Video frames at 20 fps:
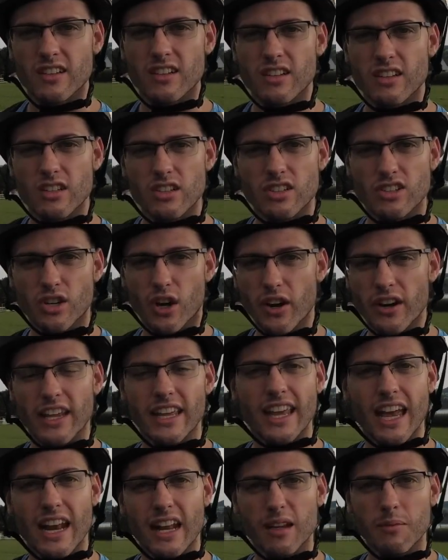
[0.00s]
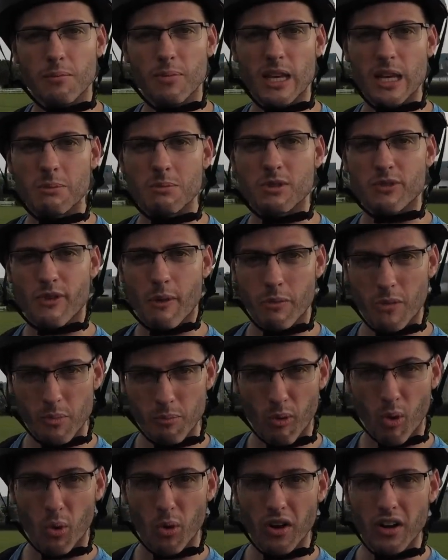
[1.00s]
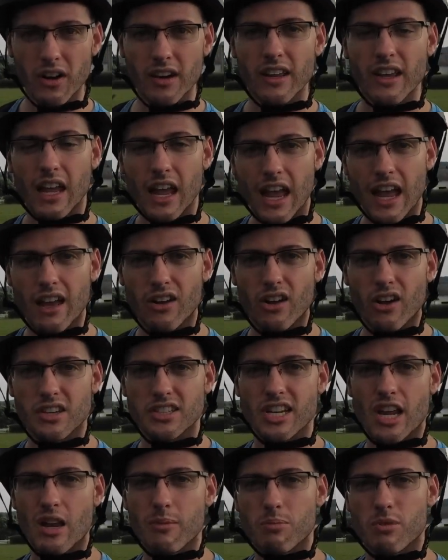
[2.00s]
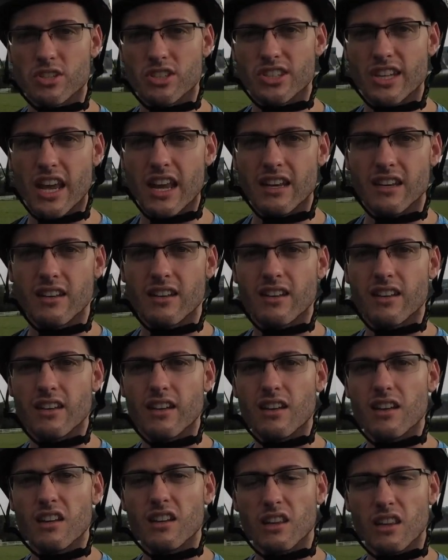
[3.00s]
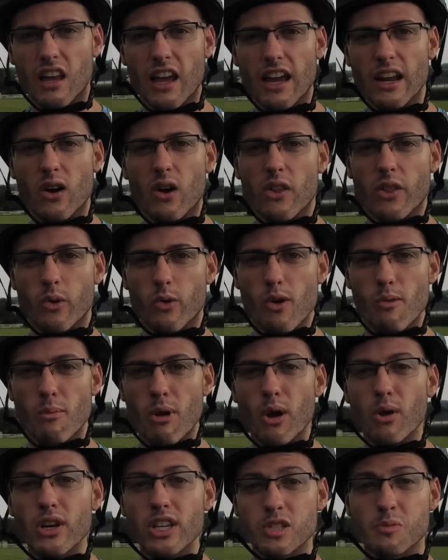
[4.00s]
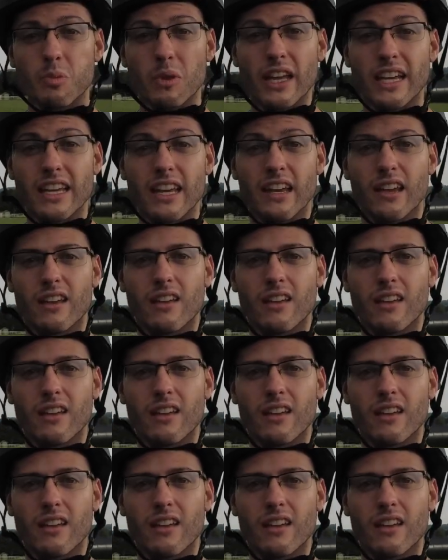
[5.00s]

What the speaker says: started getting beeps from the board, and our 10% light on the remote is blinking.